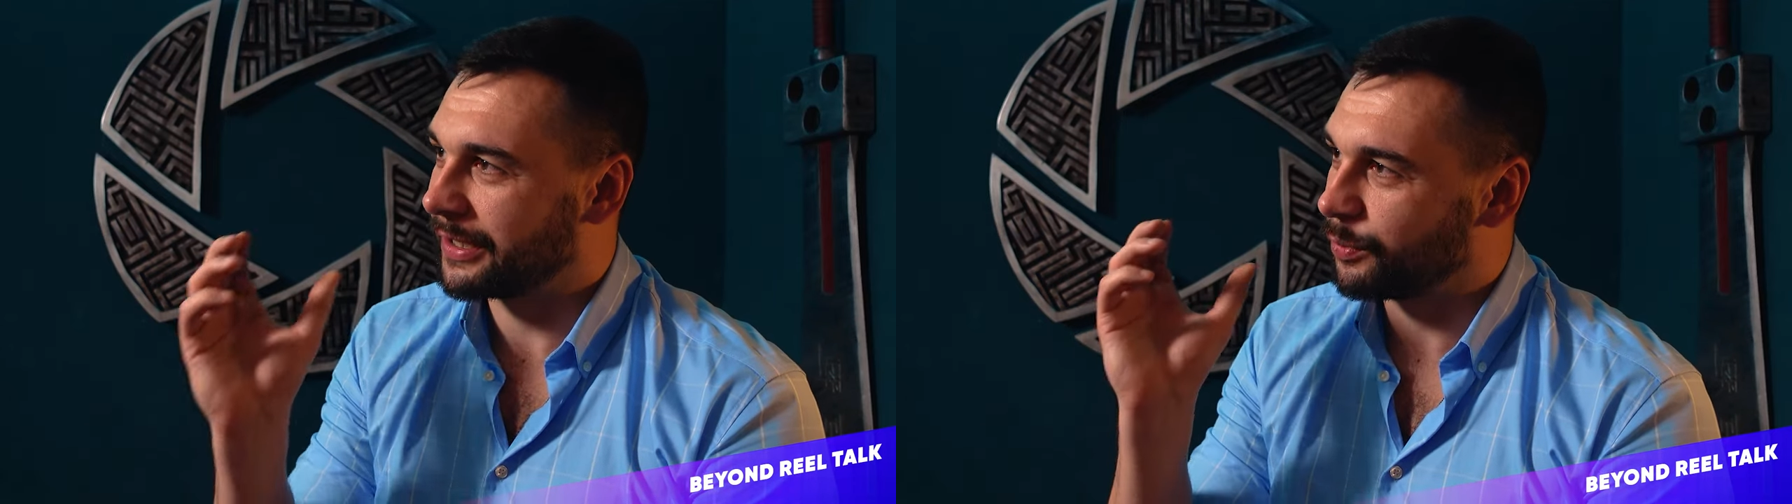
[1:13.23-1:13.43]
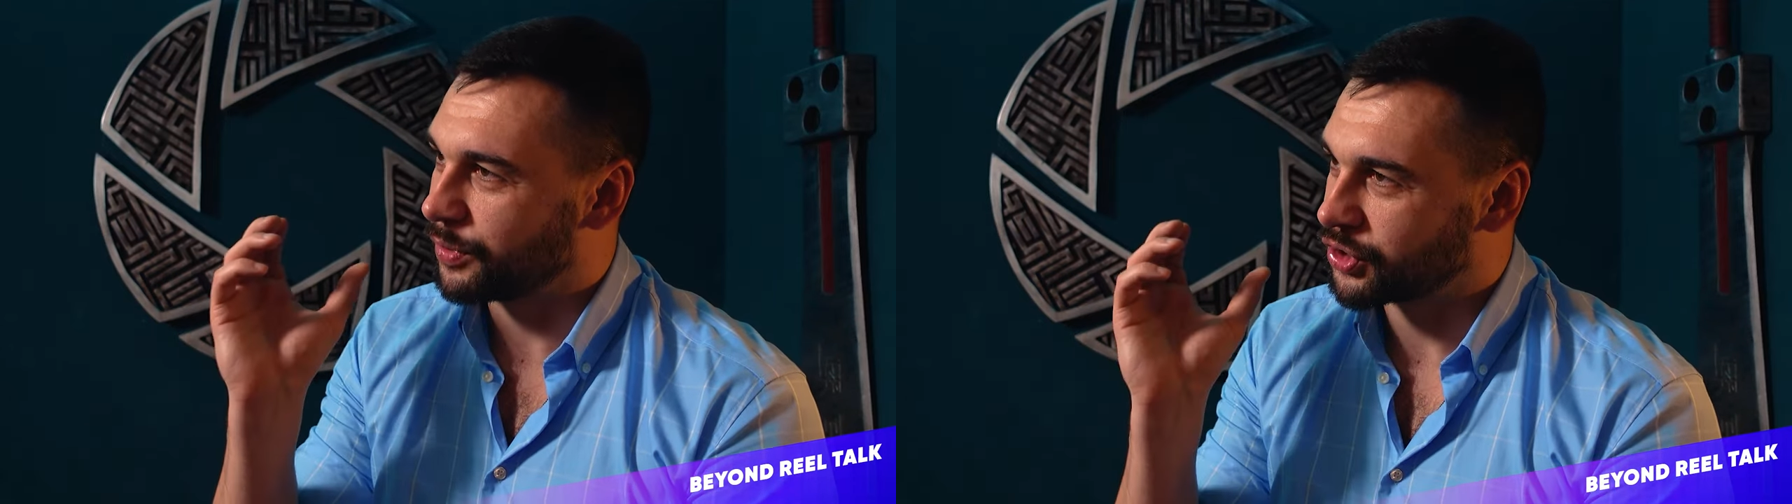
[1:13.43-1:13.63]

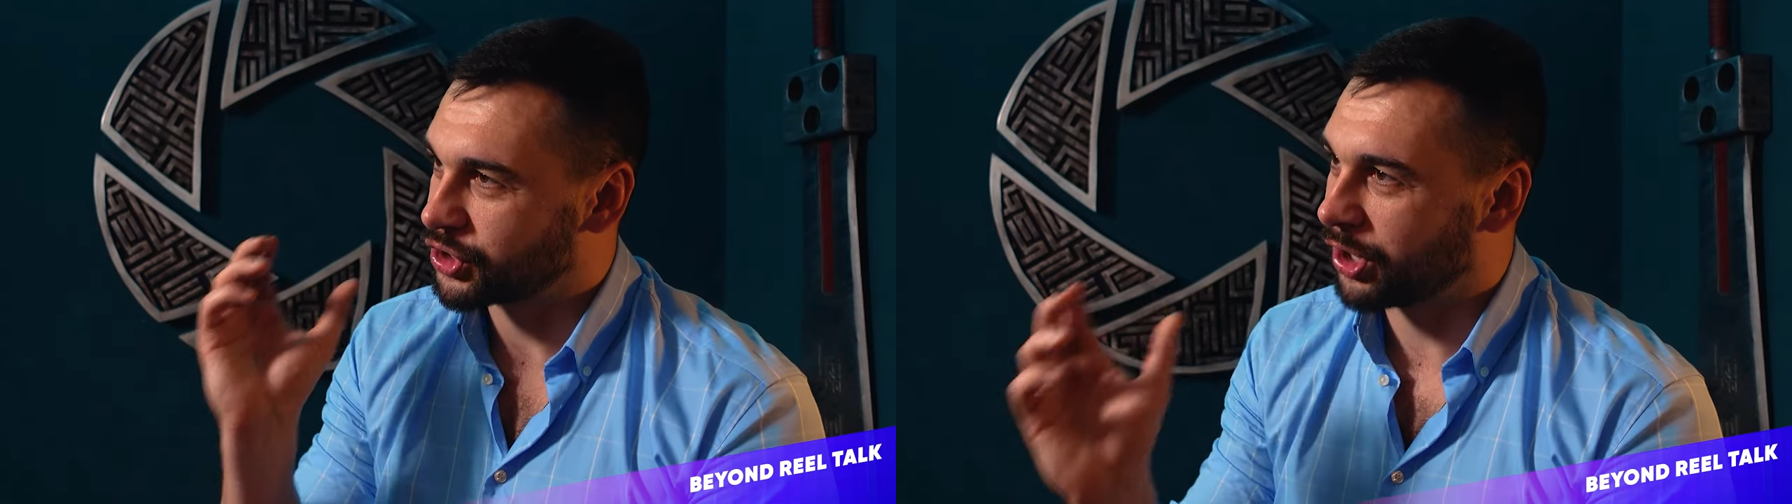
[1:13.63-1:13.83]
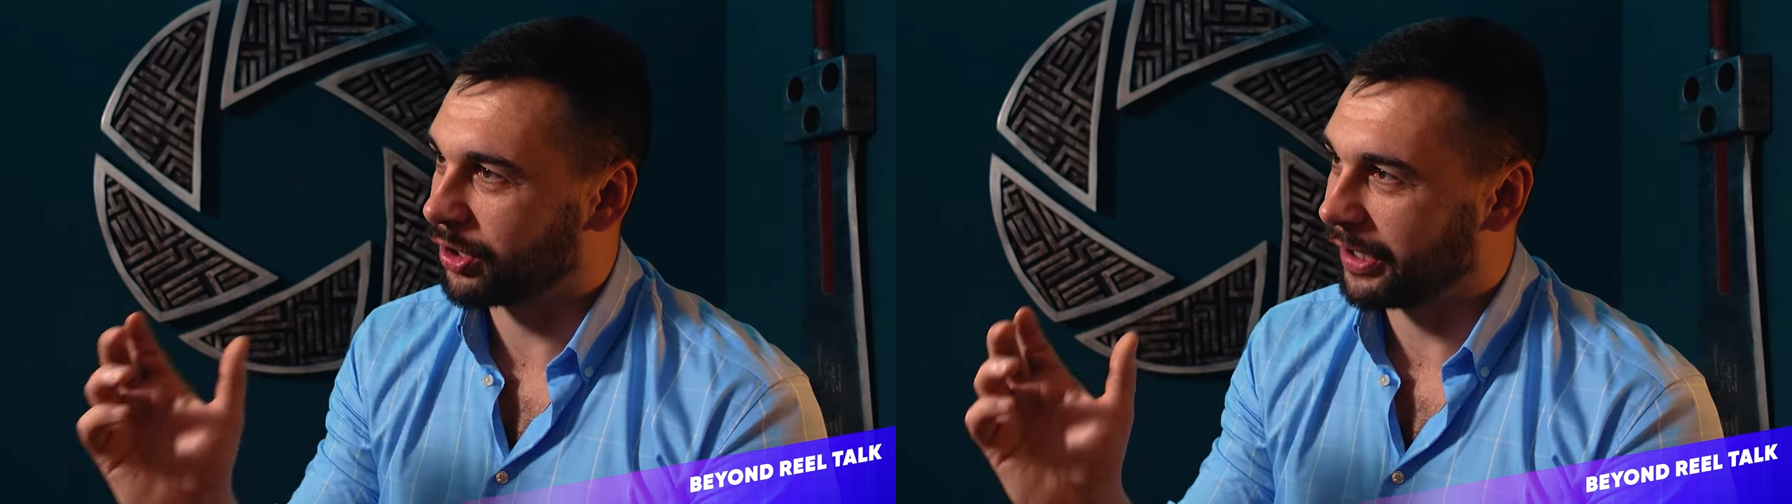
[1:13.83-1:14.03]
it was
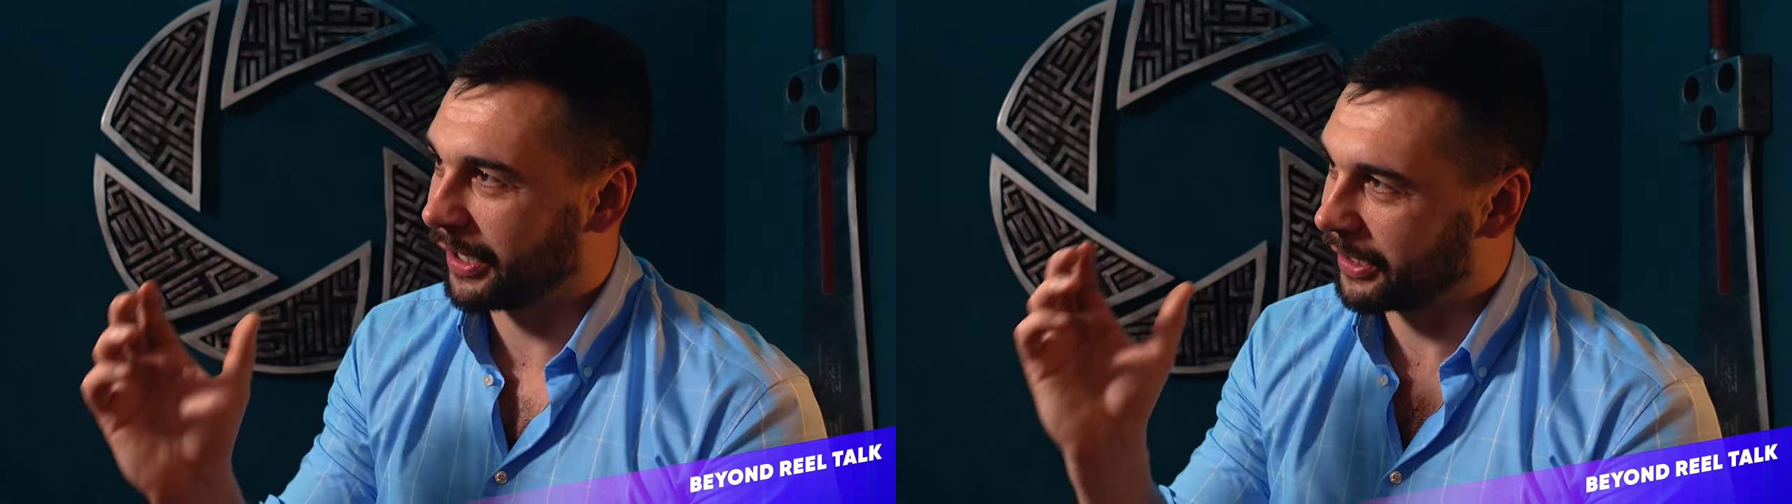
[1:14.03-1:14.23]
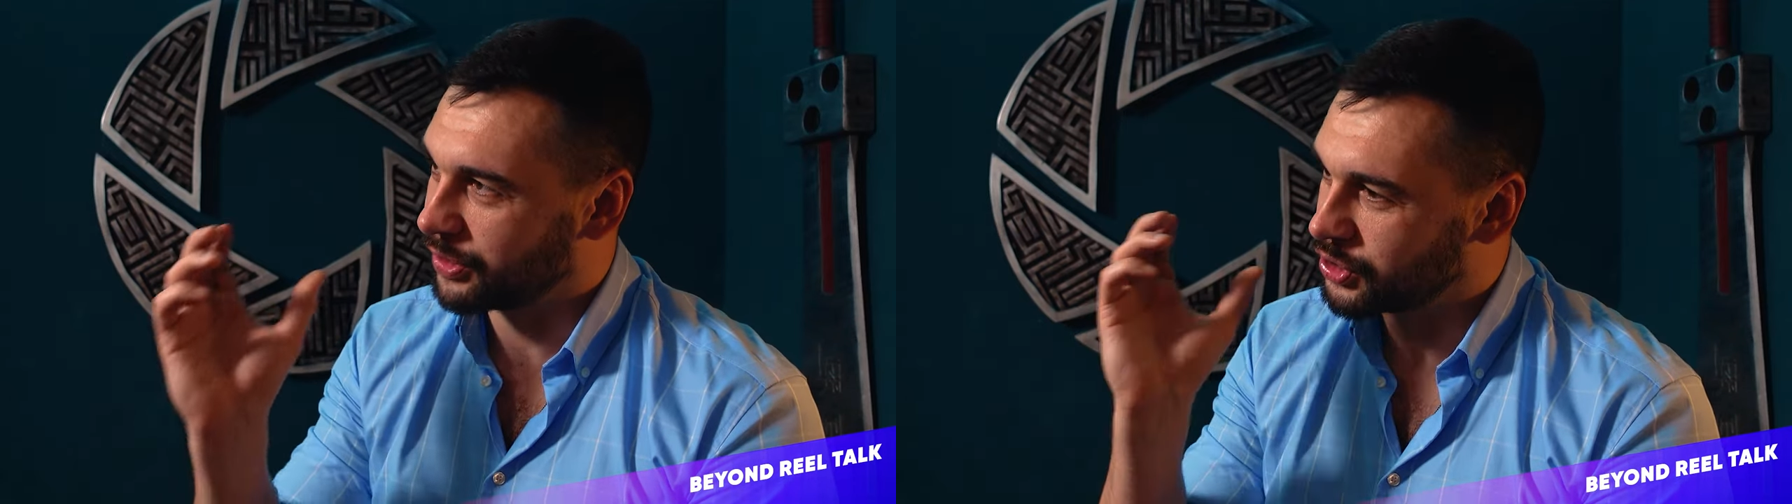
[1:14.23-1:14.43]
shot
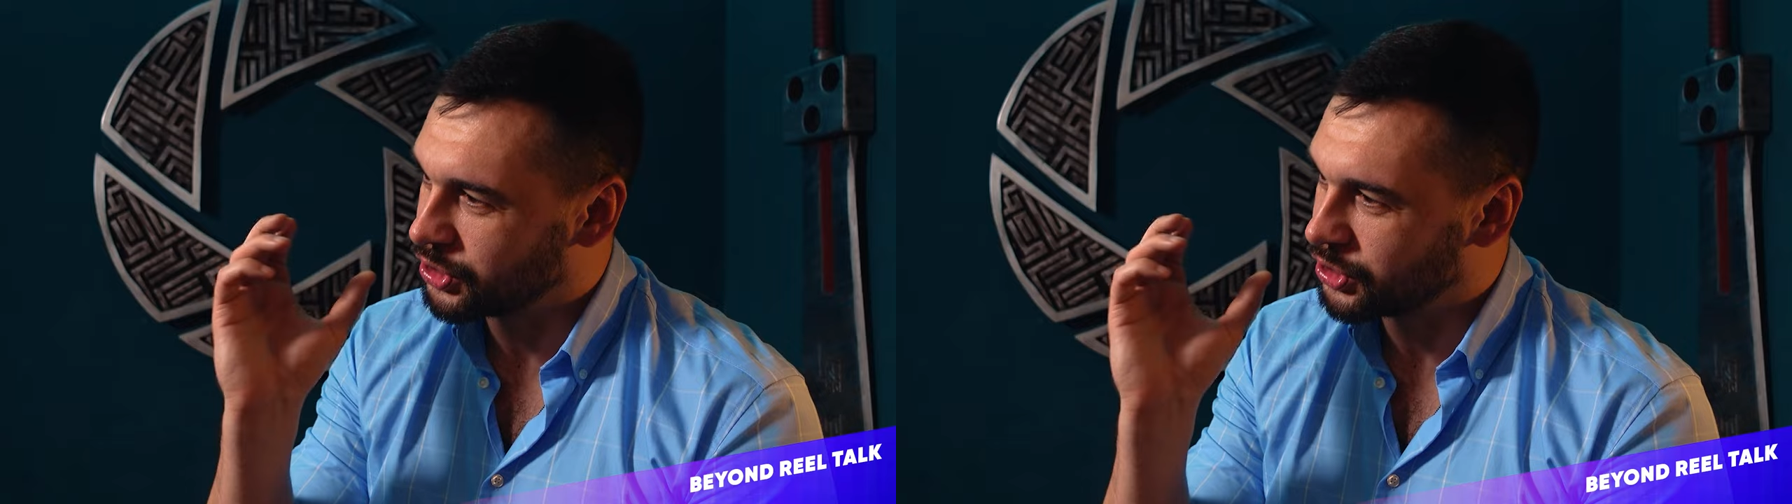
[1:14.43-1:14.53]
like a